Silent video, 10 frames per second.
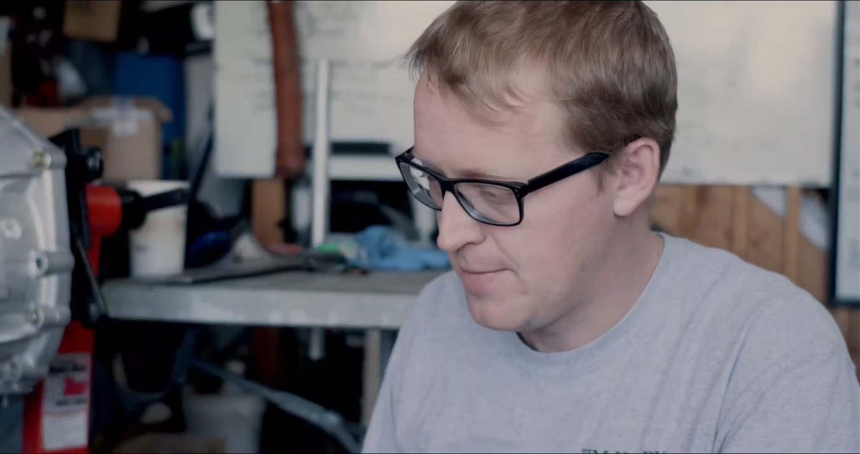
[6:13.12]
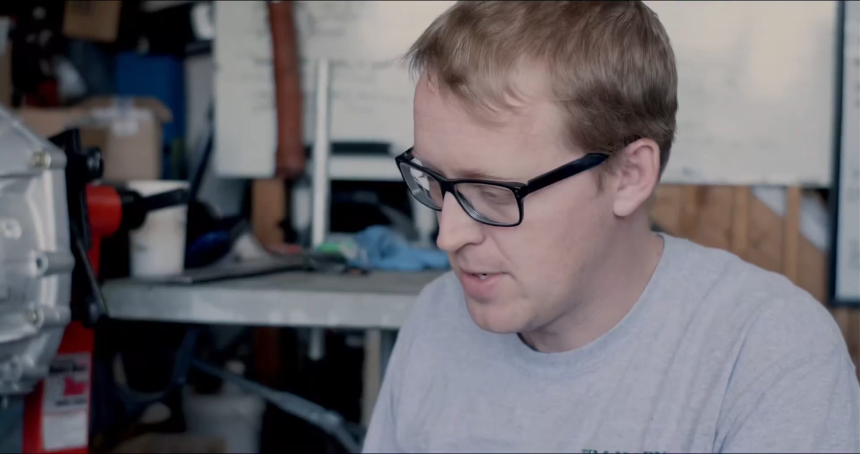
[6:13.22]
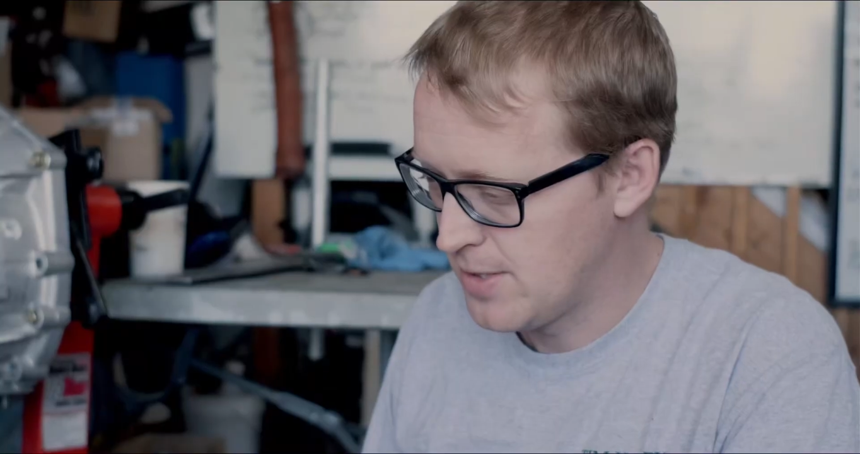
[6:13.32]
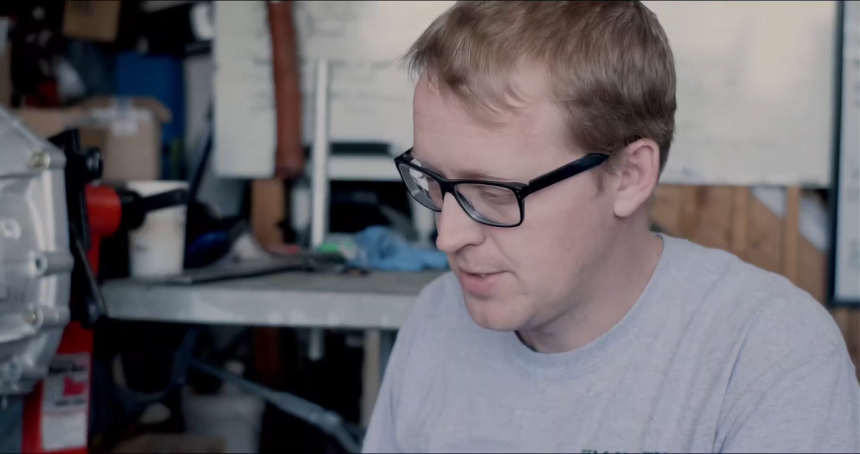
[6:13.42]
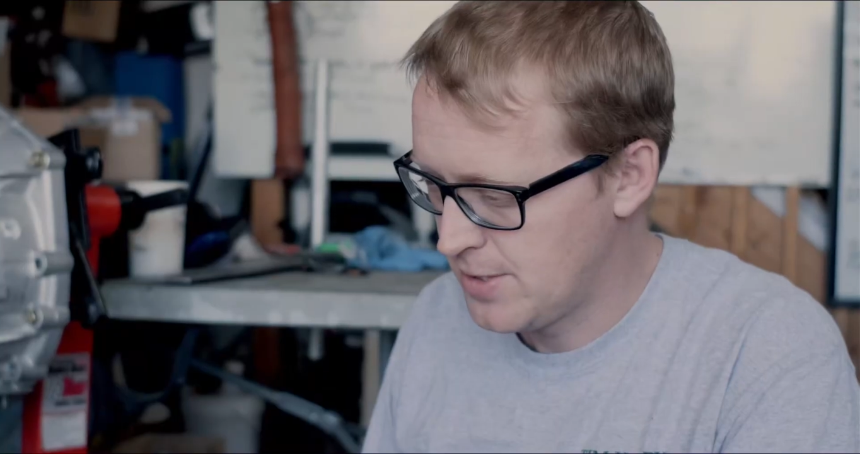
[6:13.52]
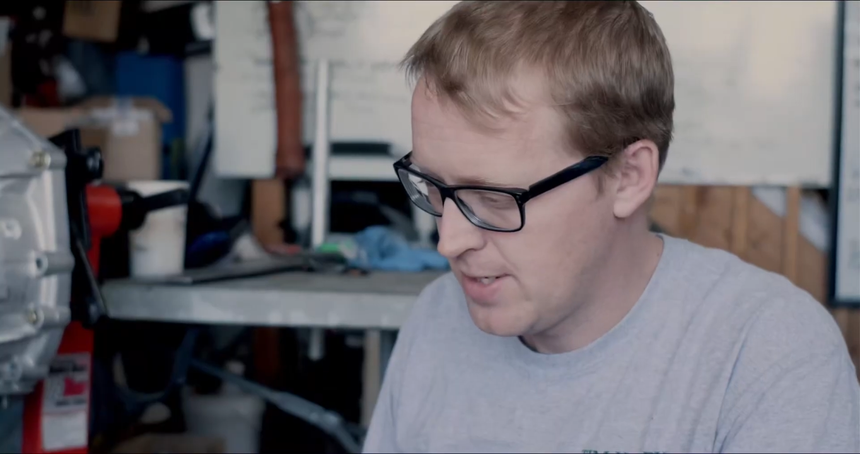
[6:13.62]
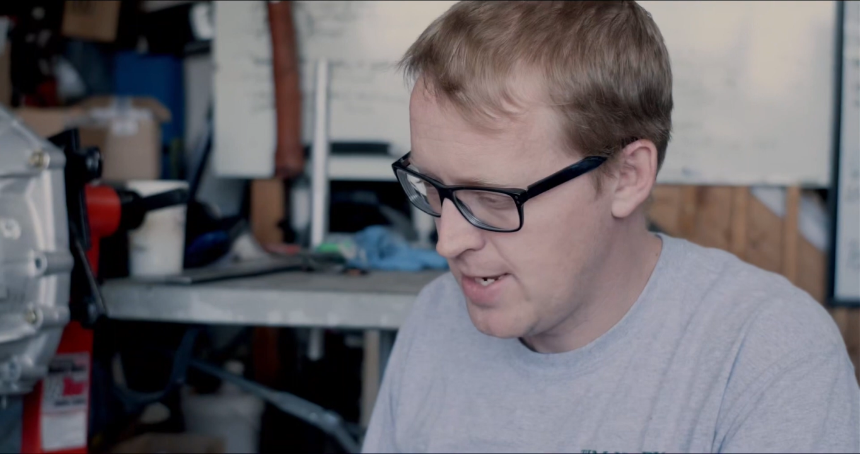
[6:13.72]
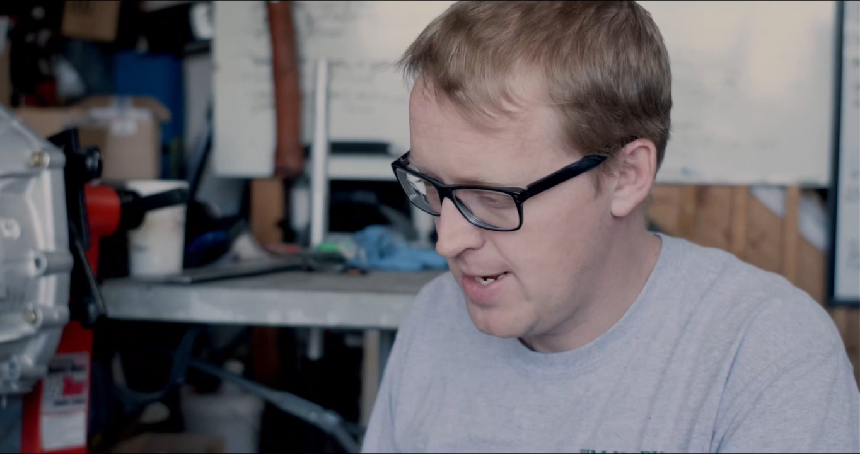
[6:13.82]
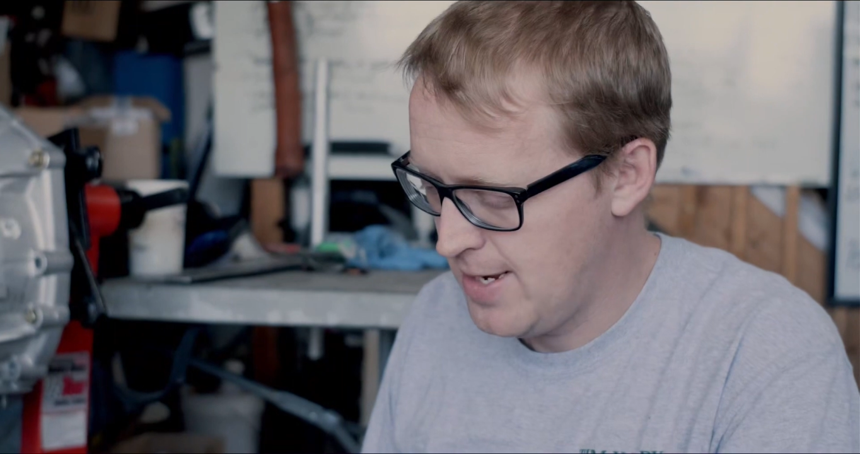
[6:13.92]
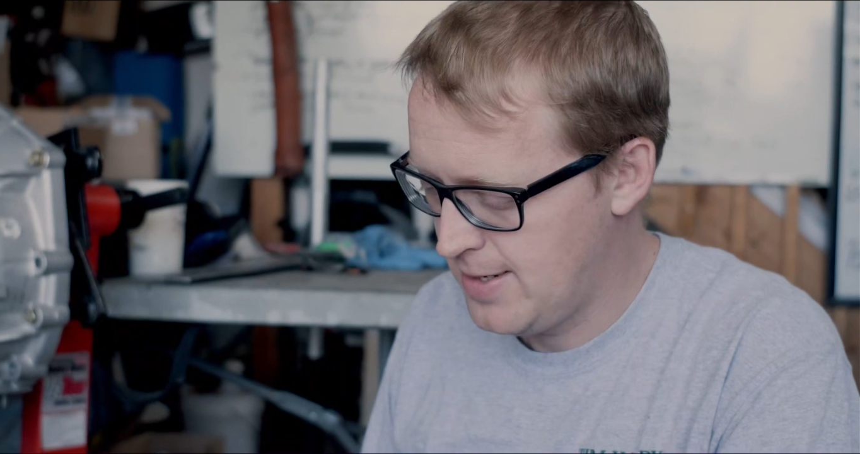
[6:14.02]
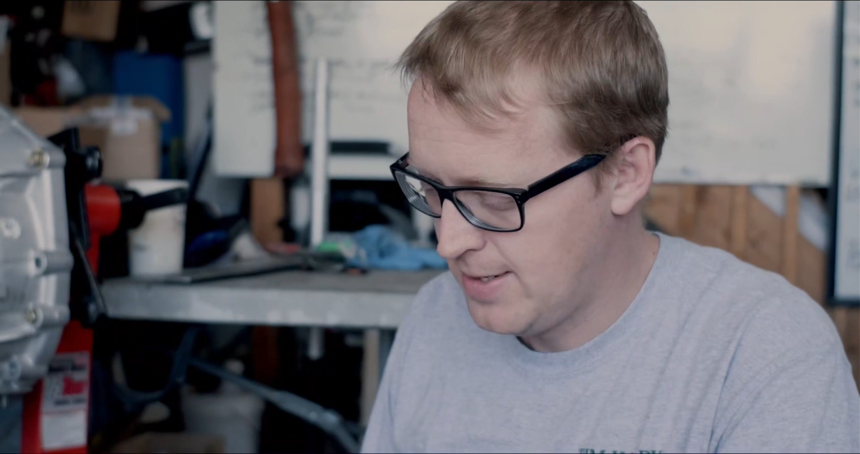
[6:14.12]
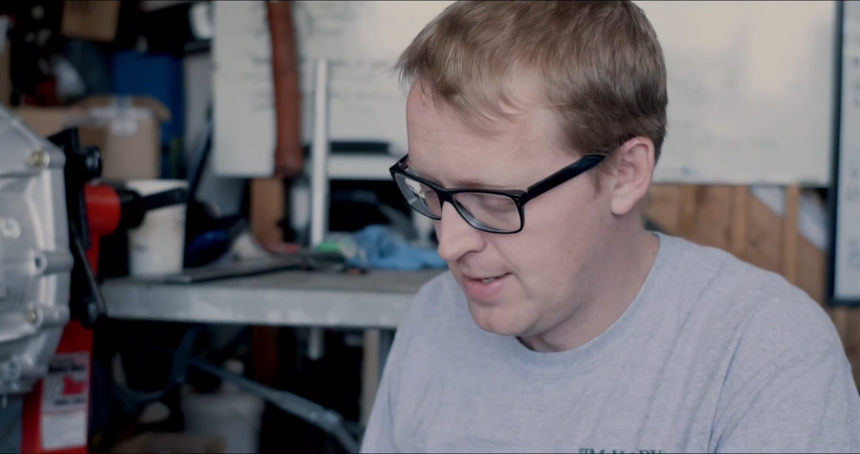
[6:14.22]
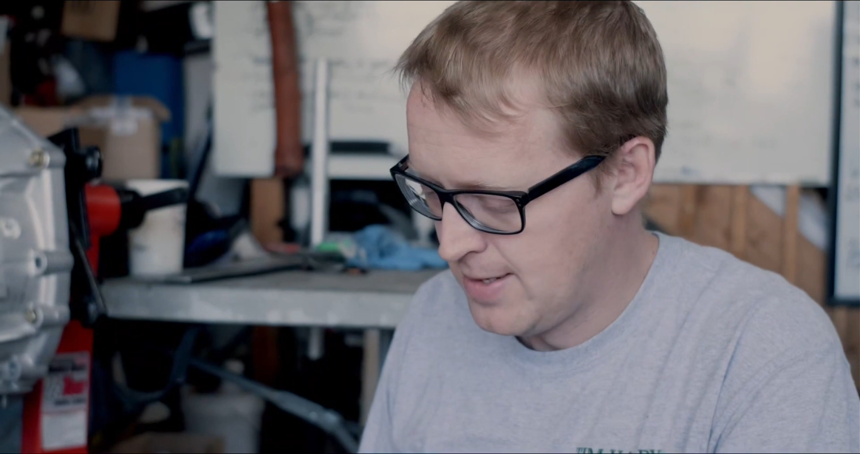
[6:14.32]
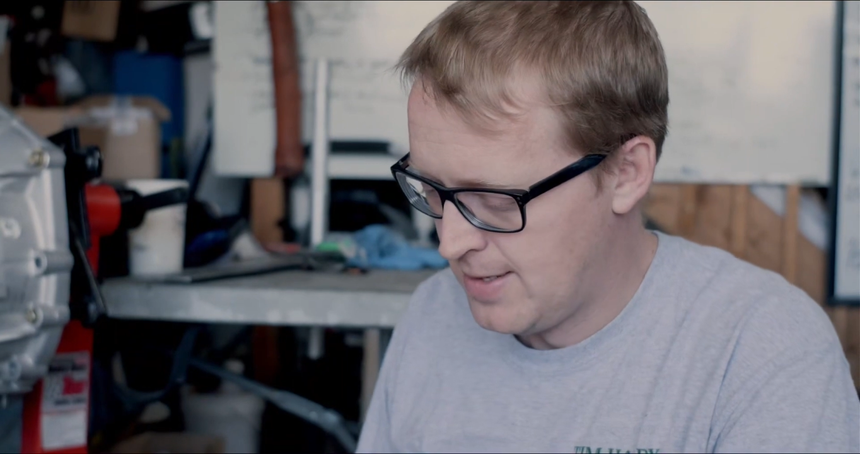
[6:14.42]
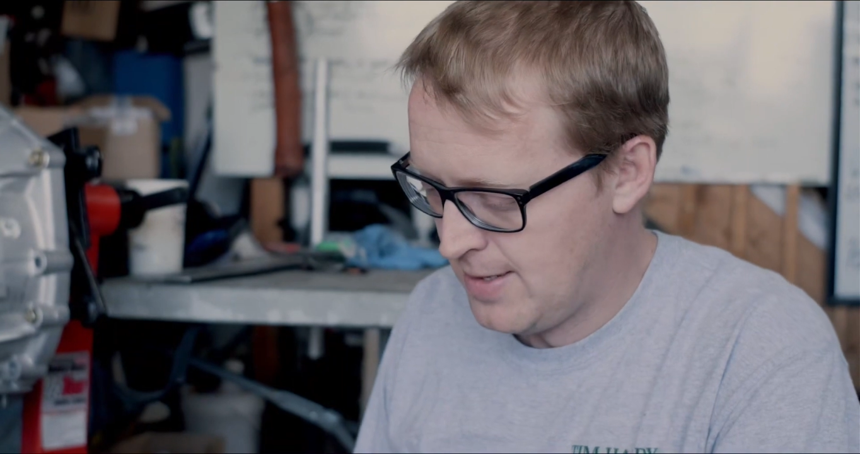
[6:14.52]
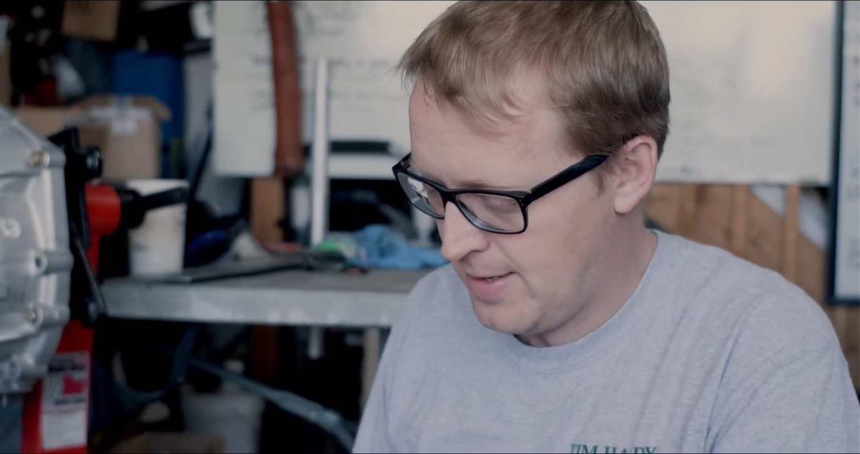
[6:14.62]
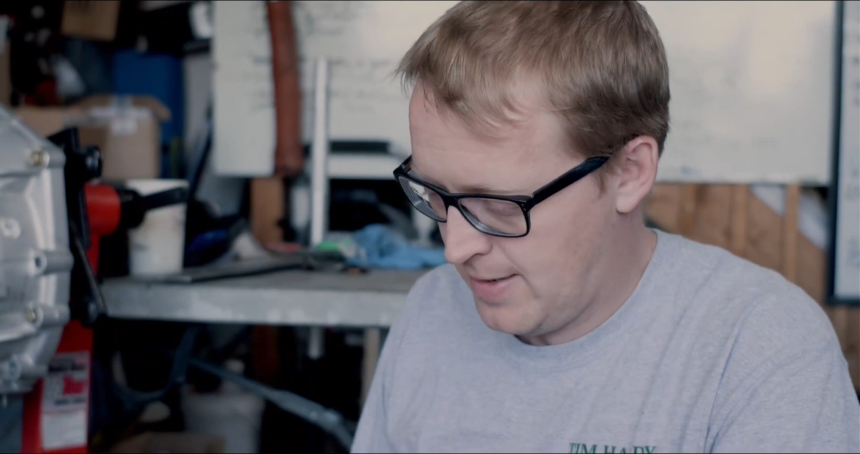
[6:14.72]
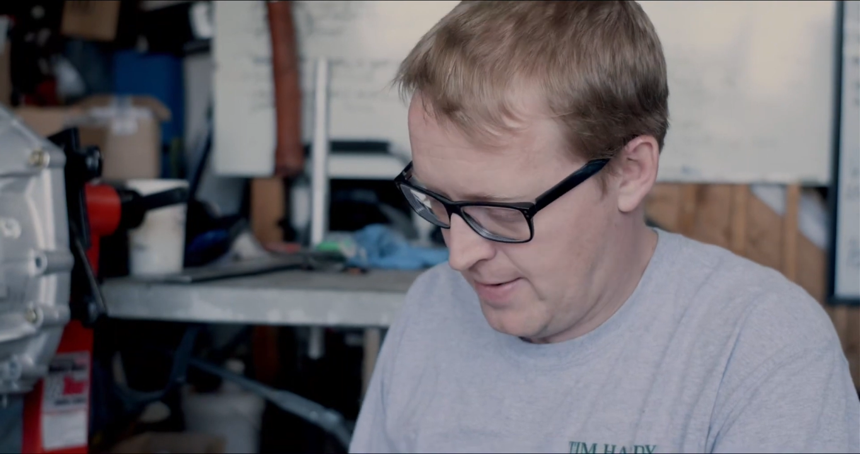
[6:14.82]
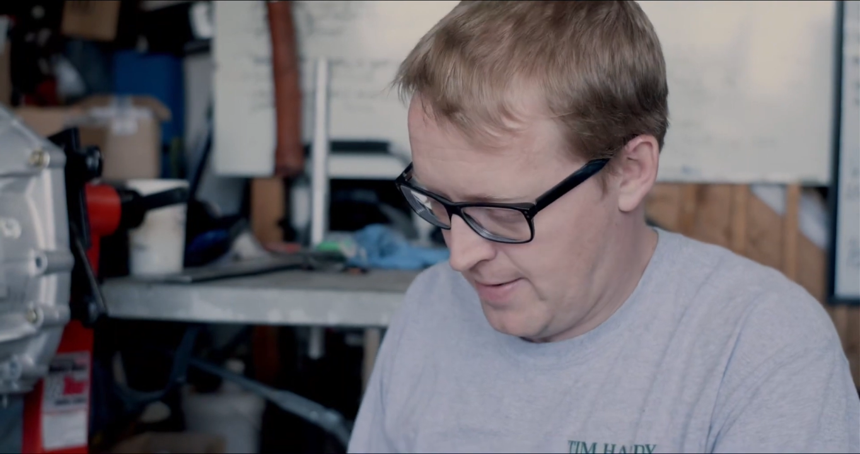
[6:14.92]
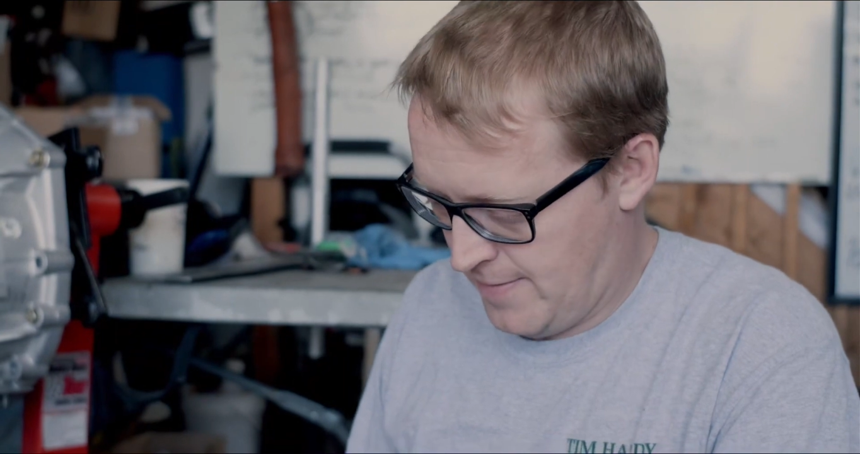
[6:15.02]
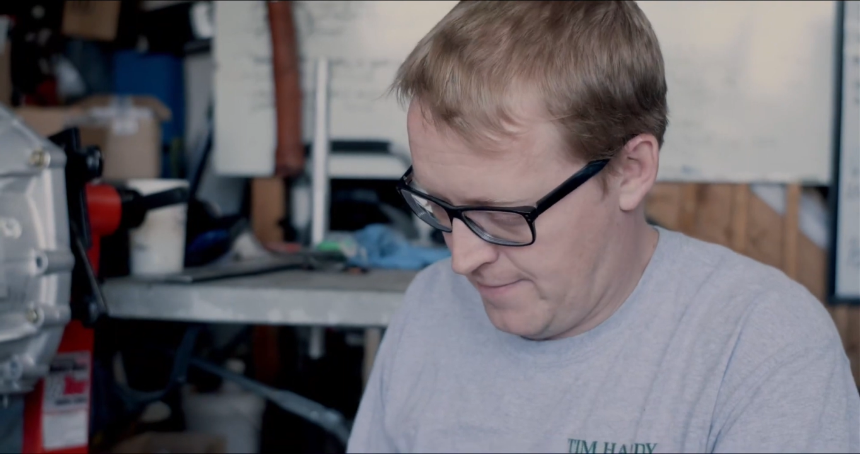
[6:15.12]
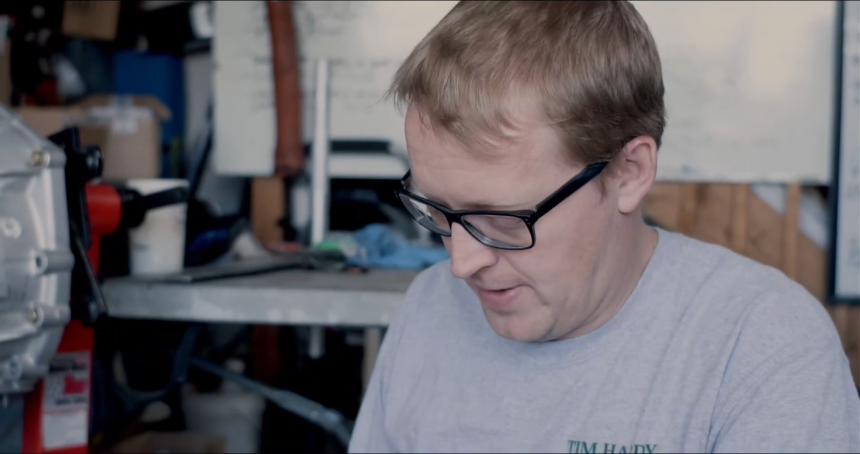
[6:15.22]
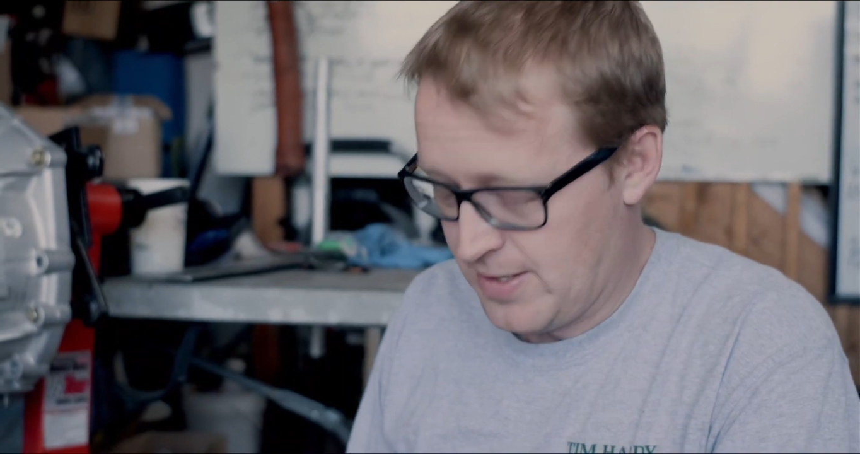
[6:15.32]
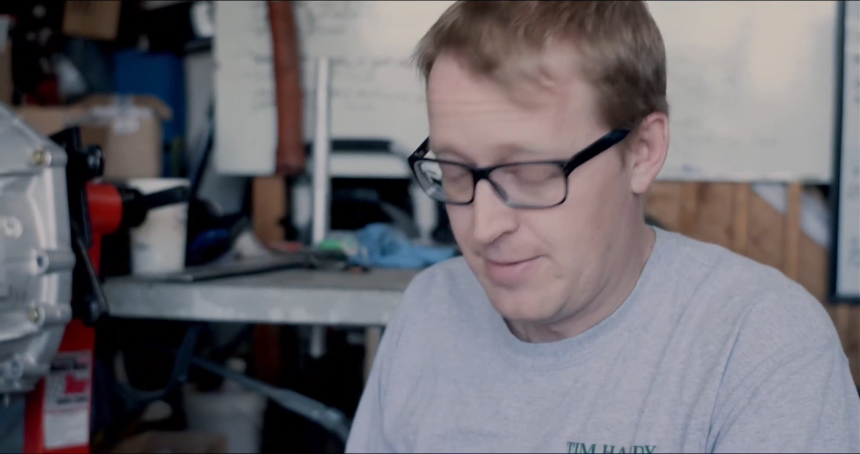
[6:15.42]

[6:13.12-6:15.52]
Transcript: March, and finally